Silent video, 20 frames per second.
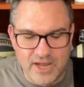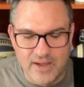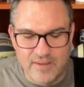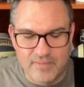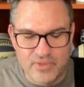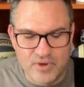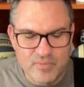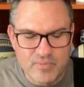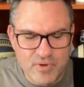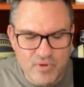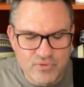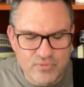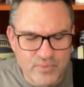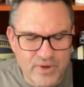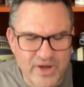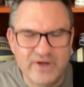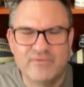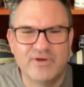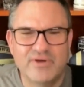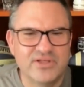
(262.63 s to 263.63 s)
they're both
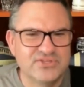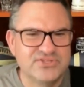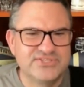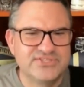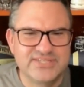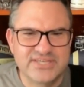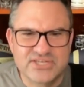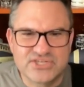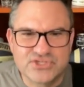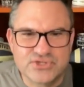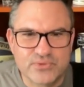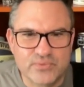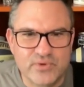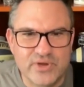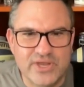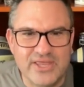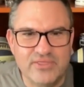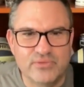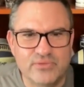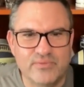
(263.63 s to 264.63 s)
right around
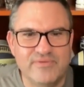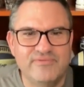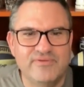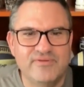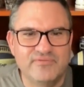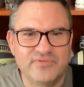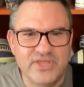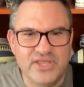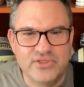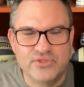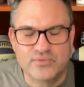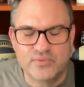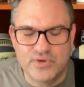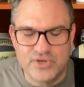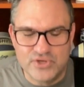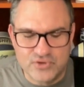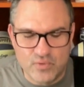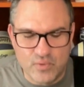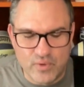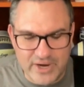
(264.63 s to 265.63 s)
6'3", 315,
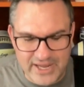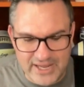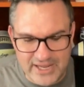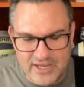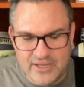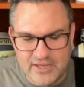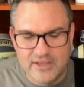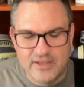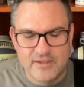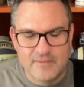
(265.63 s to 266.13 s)
320.